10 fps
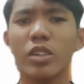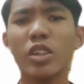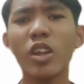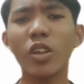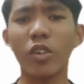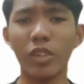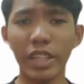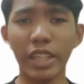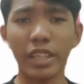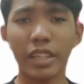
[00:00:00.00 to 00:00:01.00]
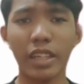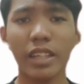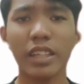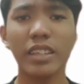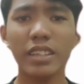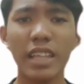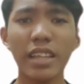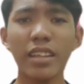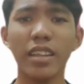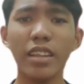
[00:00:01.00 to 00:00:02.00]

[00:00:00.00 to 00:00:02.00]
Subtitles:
Not only that,